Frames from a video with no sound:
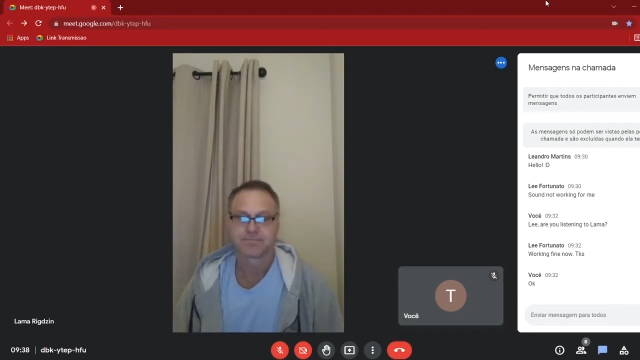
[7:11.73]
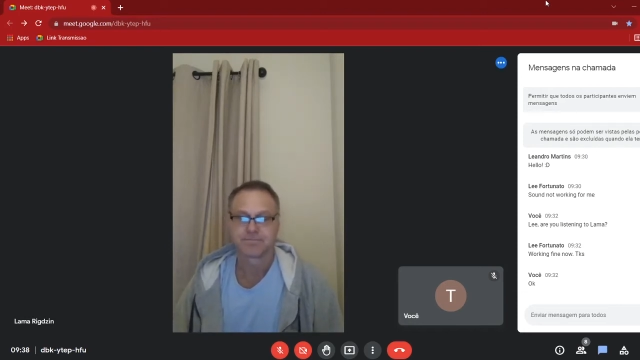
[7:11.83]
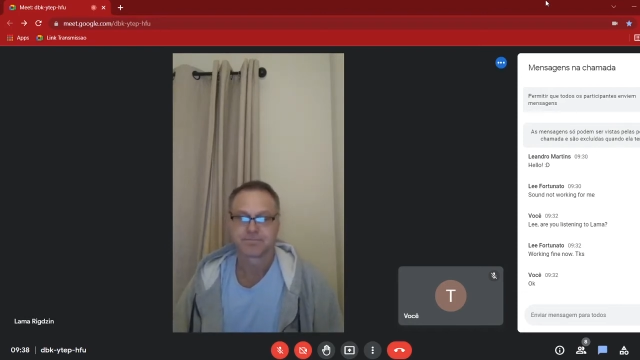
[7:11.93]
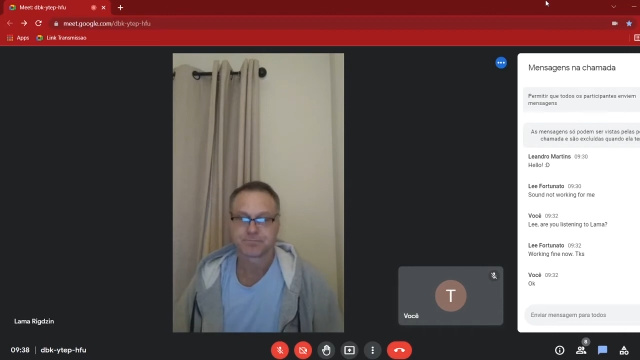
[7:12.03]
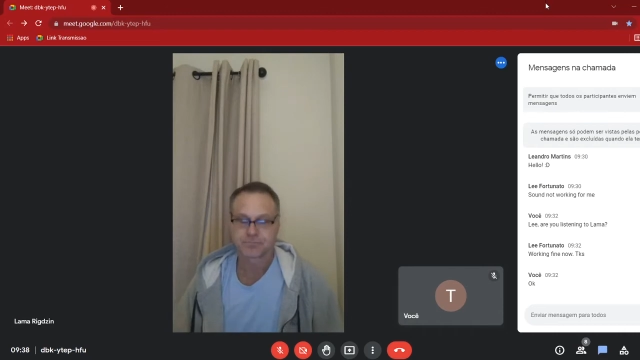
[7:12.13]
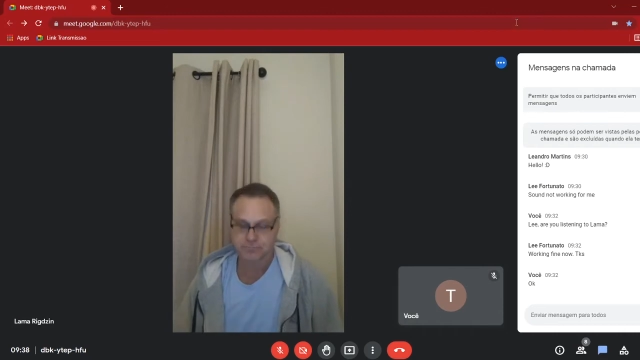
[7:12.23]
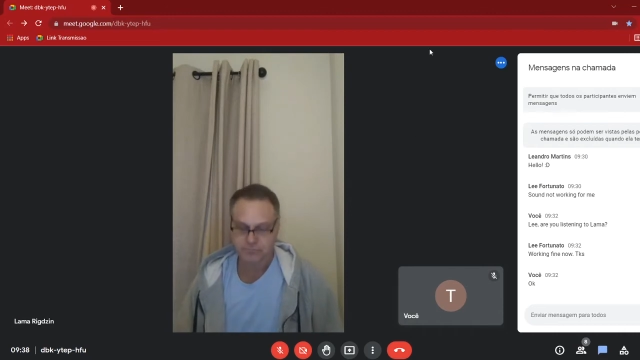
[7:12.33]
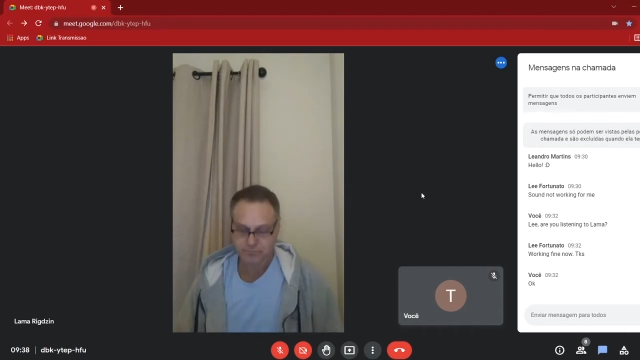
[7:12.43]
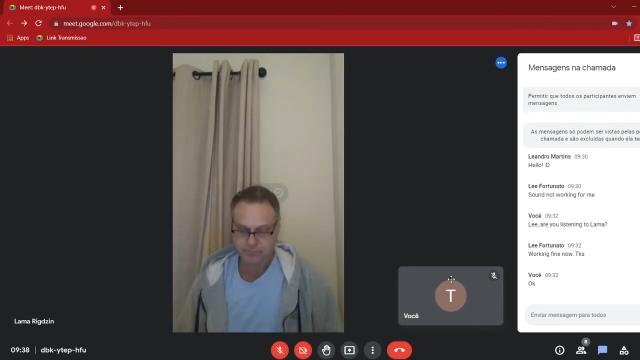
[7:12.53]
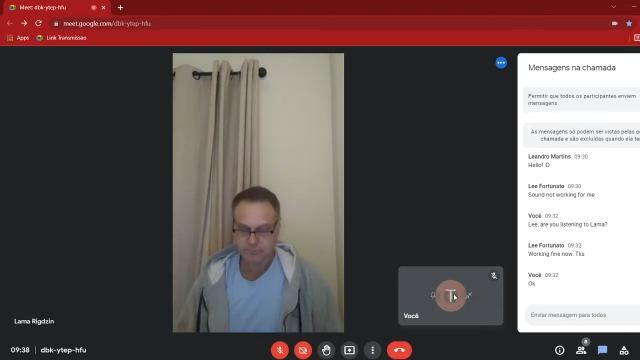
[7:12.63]

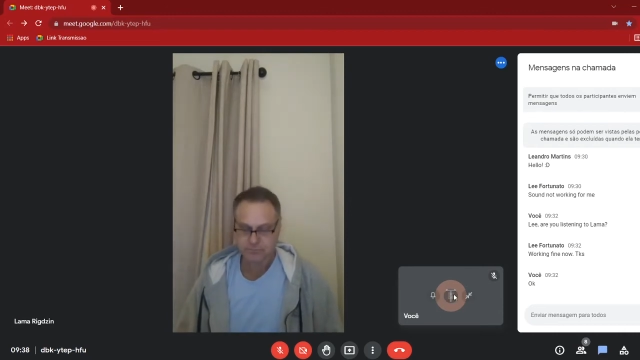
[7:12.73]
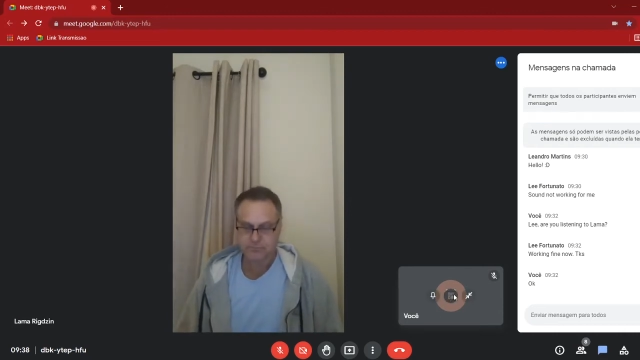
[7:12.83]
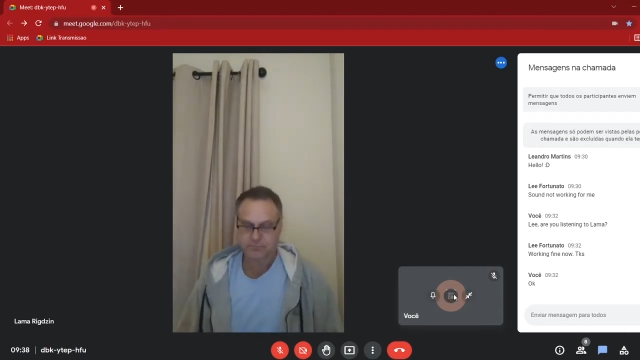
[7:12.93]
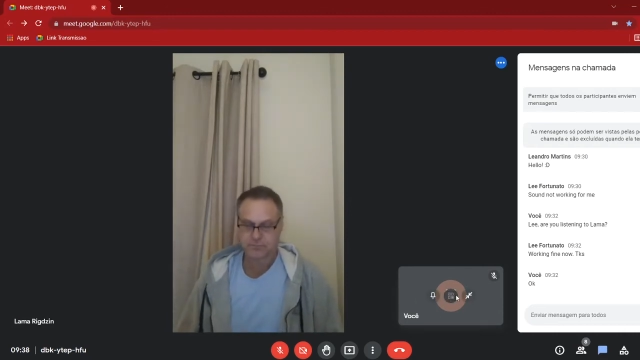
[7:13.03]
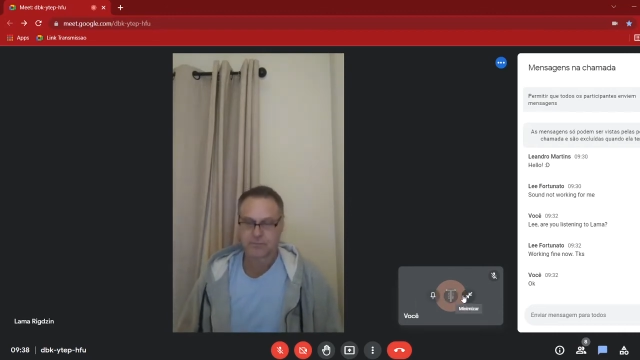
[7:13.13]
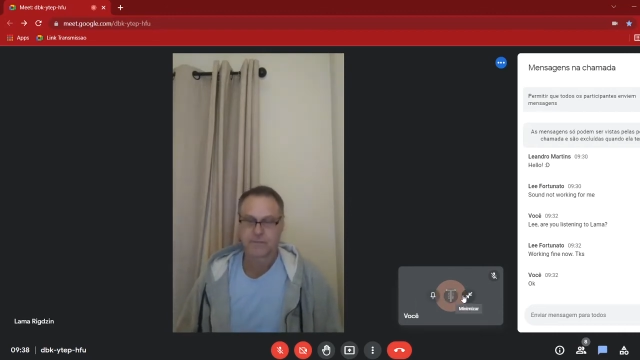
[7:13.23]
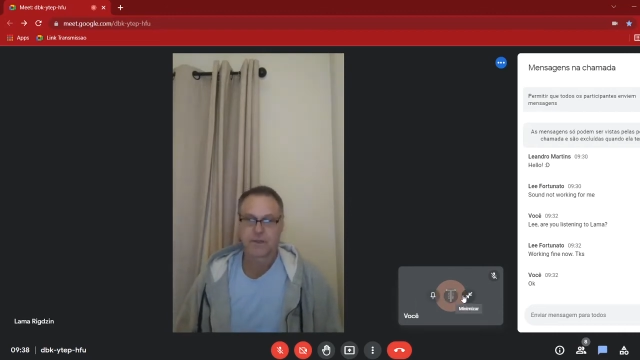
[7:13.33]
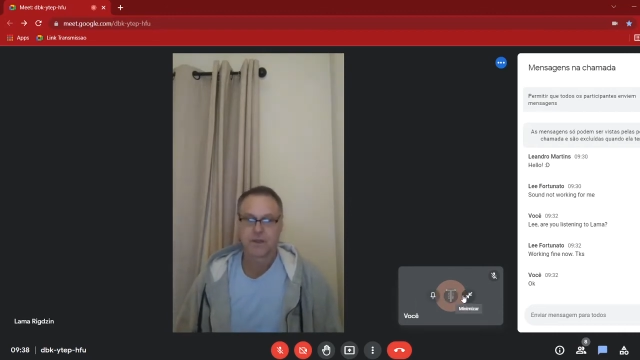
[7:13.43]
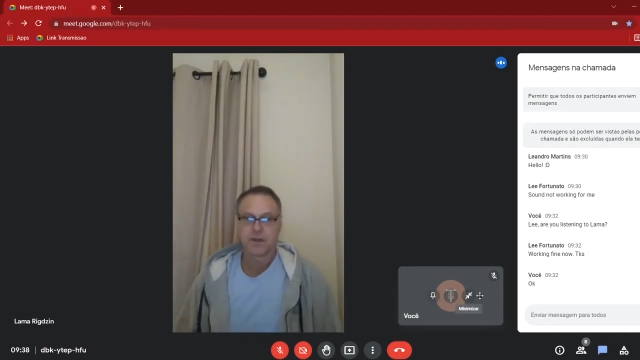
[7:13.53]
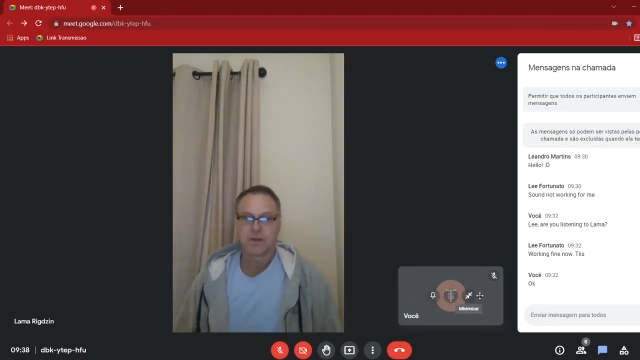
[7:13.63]

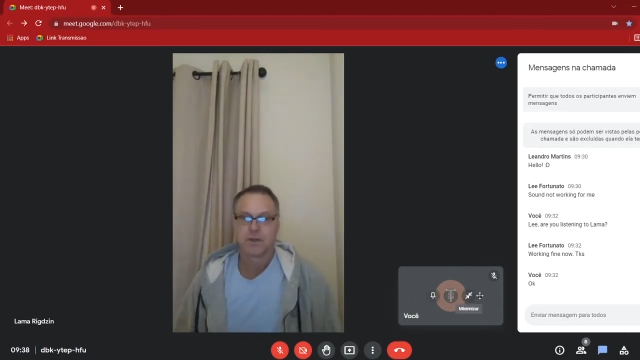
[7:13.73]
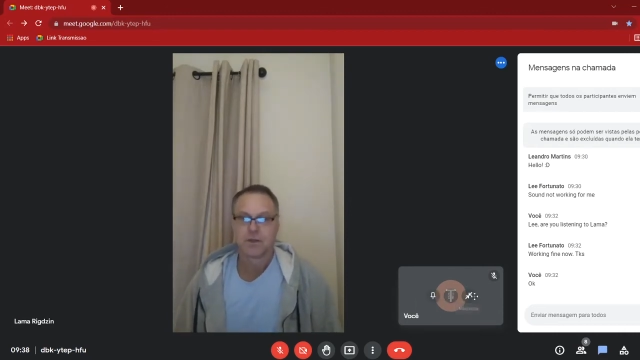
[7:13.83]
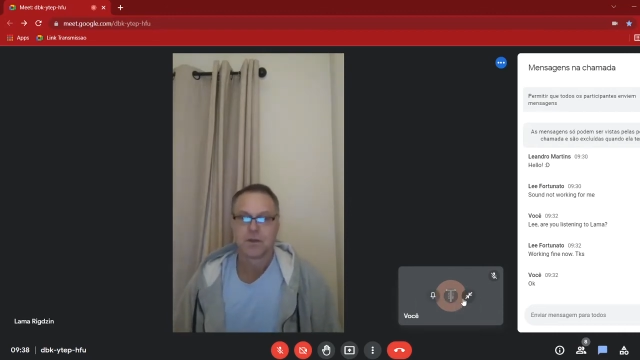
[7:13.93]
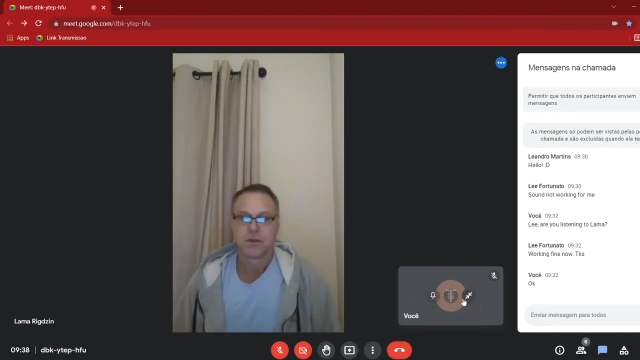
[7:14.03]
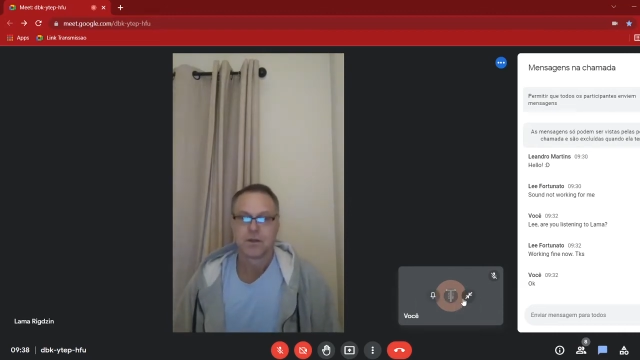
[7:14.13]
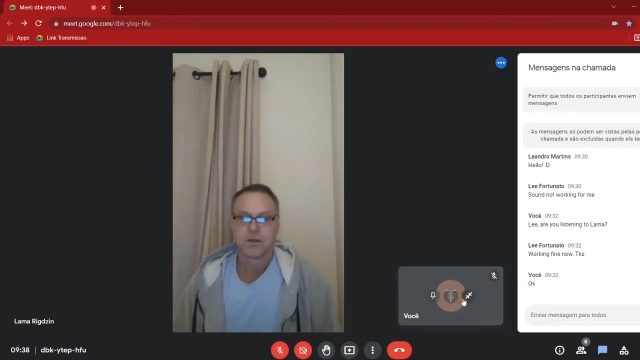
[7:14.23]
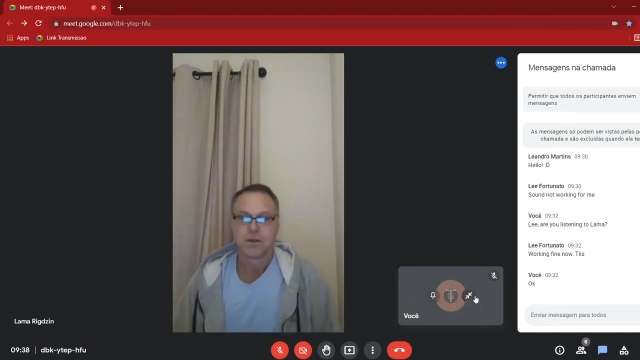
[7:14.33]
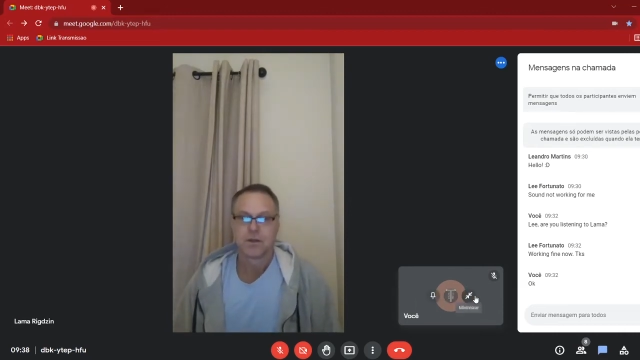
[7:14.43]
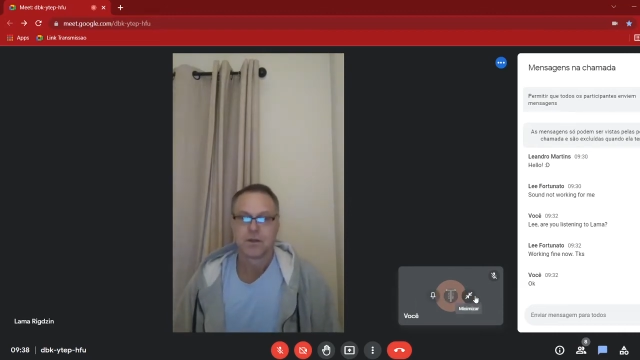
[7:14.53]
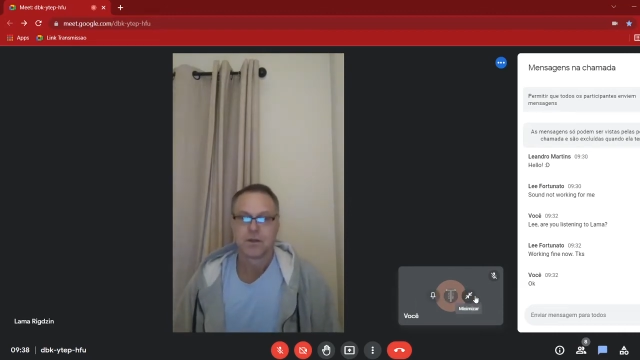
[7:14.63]

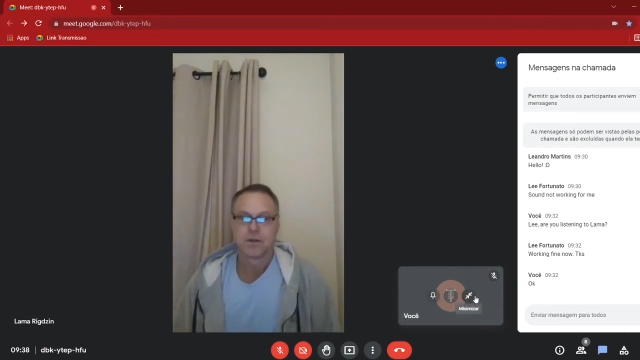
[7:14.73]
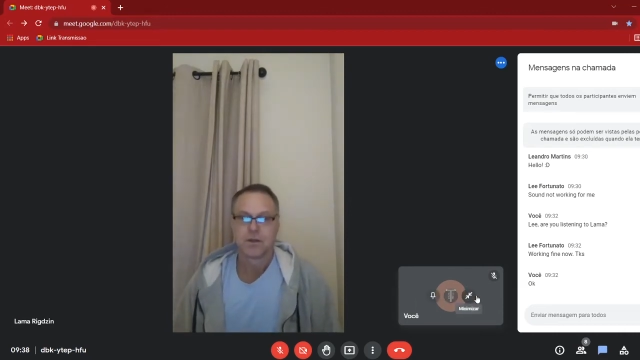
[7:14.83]
Nobody speaks.